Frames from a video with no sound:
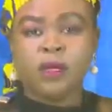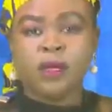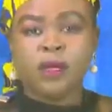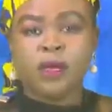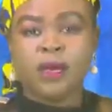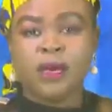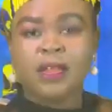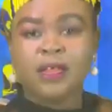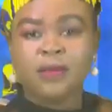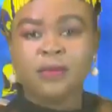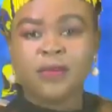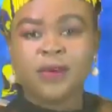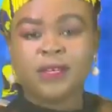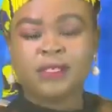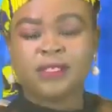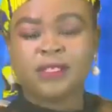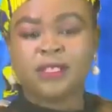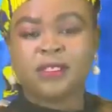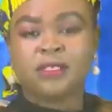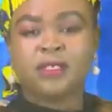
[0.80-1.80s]
Anambra
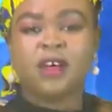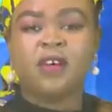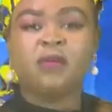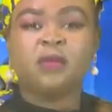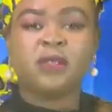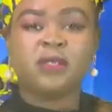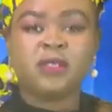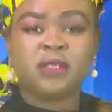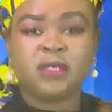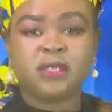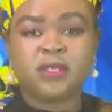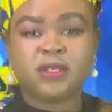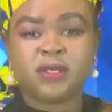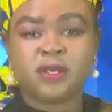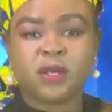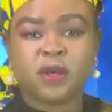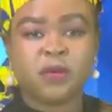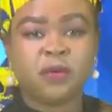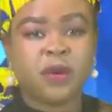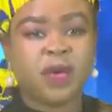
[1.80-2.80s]
State Government has
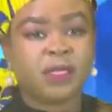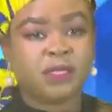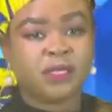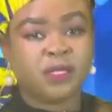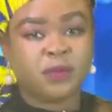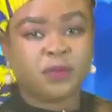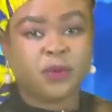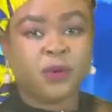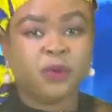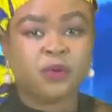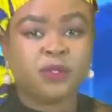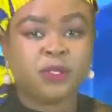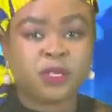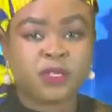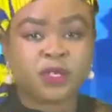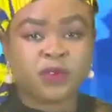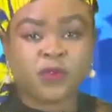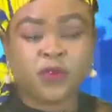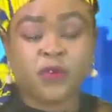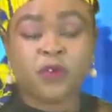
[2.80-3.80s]
commenced the
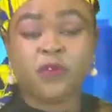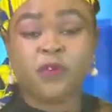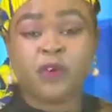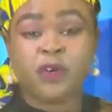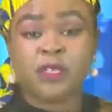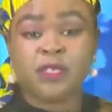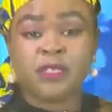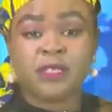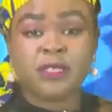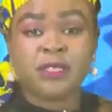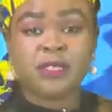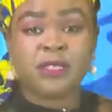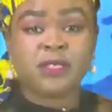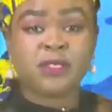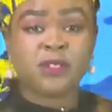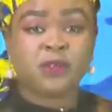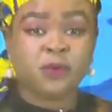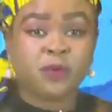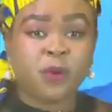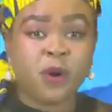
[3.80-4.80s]
process of converting
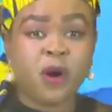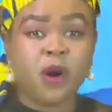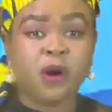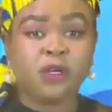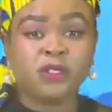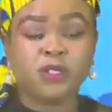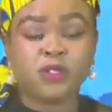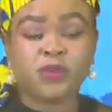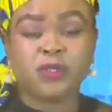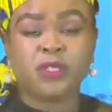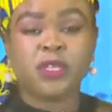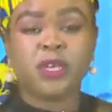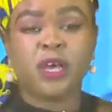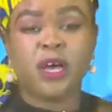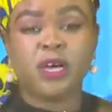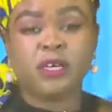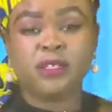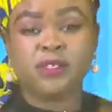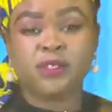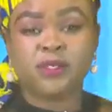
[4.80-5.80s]
diesel-powered street
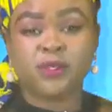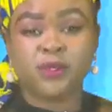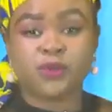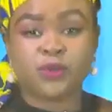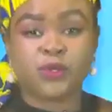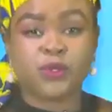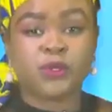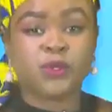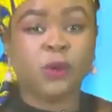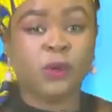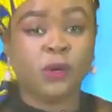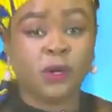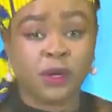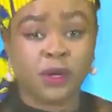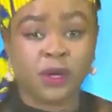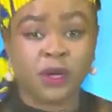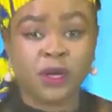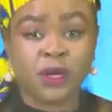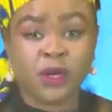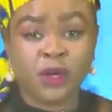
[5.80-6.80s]
lights to
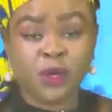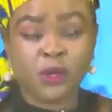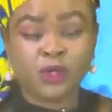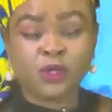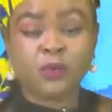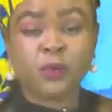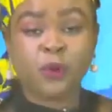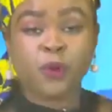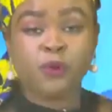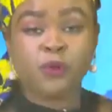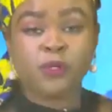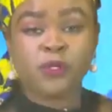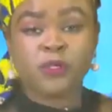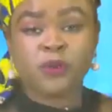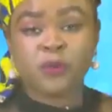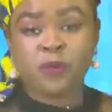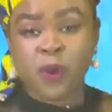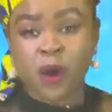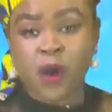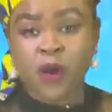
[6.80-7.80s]
solar to
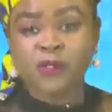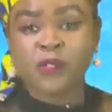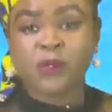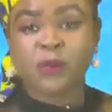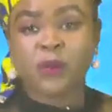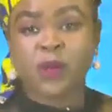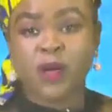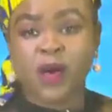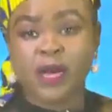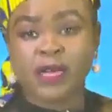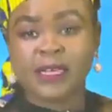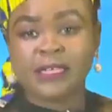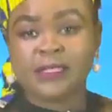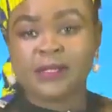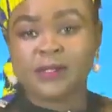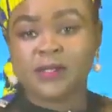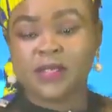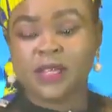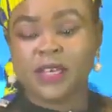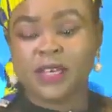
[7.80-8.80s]
boost power supply in the
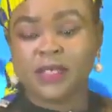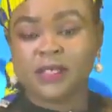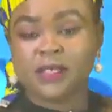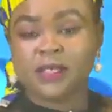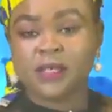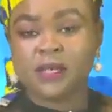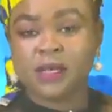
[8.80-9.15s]
state.